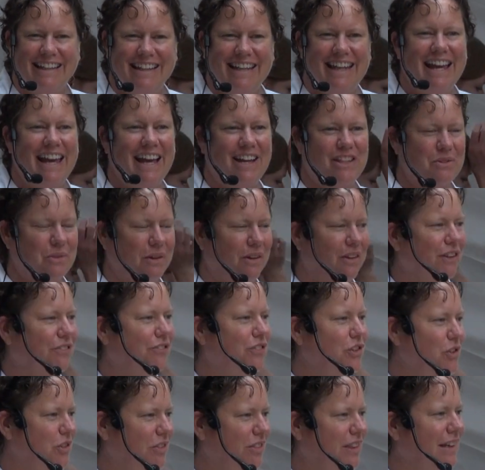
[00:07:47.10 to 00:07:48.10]
Yeah, it's one of the
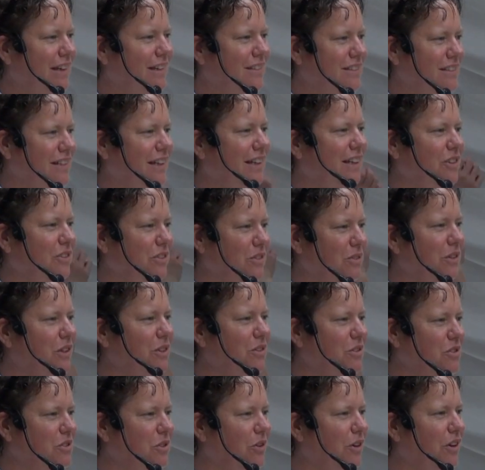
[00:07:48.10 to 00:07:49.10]
few things that
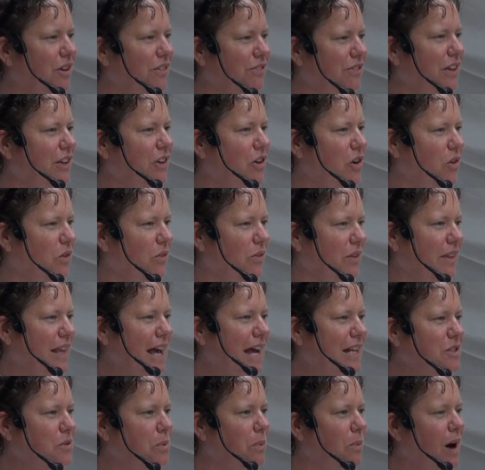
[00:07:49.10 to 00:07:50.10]
you sort of,
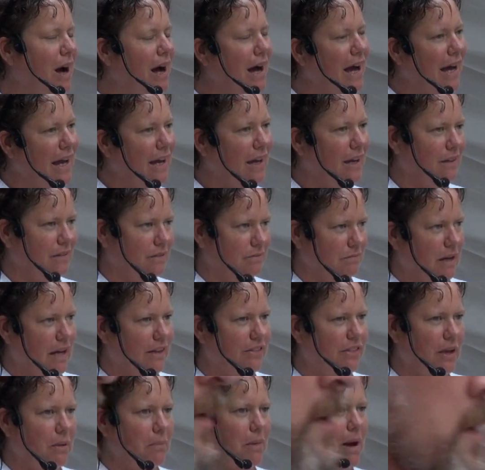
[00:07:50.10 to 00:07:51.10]
that's why
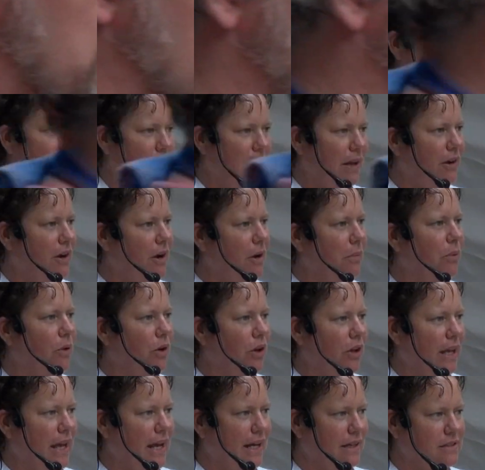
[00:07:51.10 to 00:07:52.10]
I think my mom made
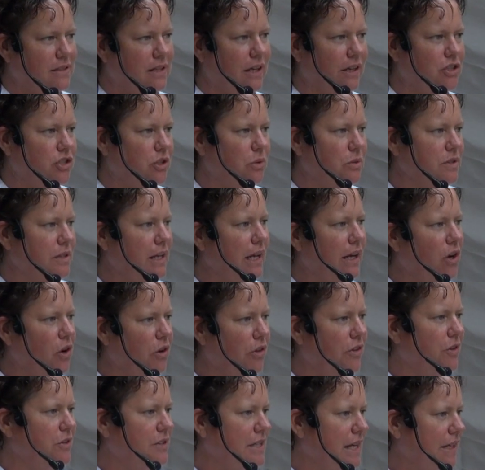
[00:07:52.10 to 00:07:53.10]
hard-boiled eggs, because she was like,
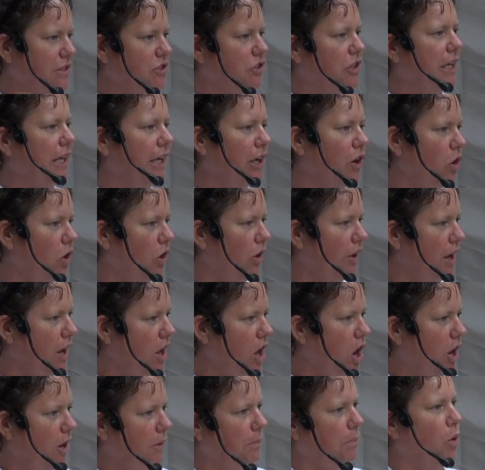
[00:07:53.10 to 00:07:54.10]
oh, those eggs are getting old,
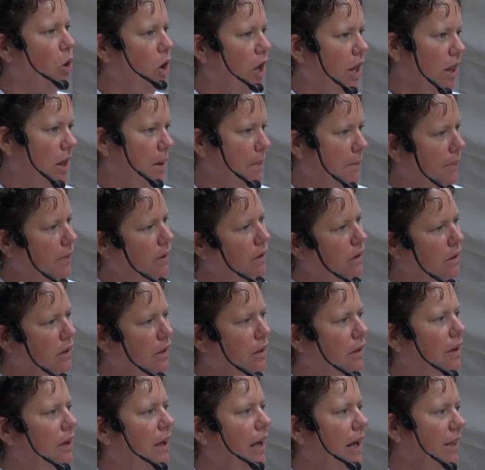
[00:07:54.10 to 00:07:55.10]
I'll hard-boil them.
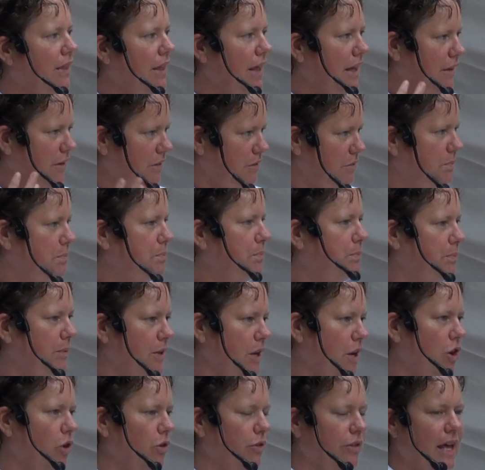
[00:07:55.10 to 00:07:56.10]
And then,
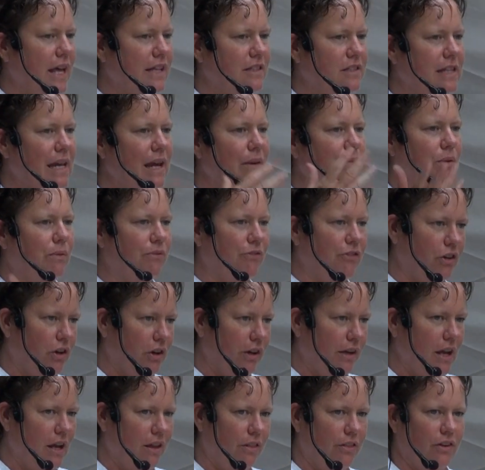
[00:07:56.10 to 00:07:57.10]
that saved them
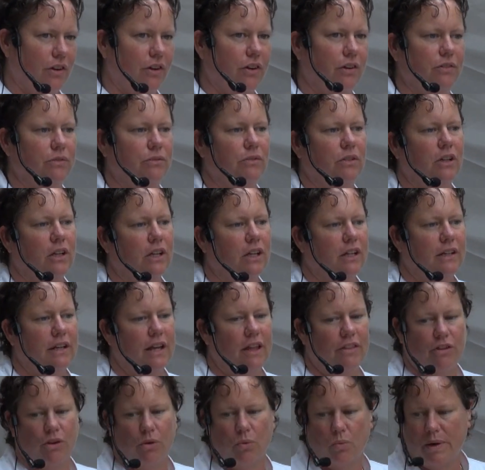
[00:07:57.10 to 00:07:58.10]
for another
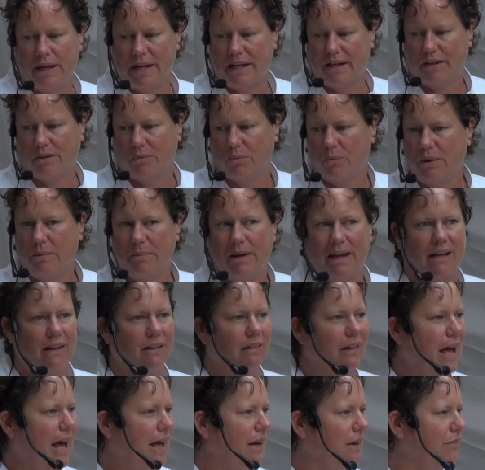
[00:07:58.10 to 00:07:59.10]
week. We make
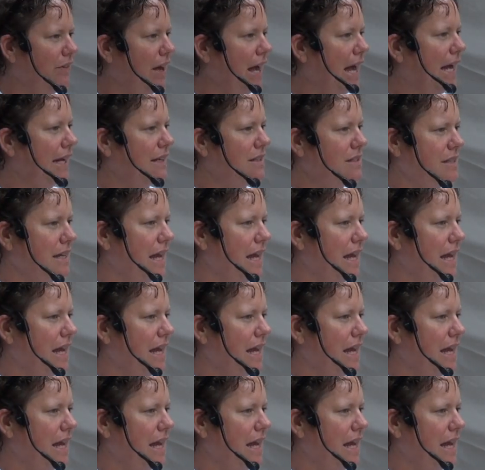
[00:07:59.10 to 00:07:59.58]
a lot of egg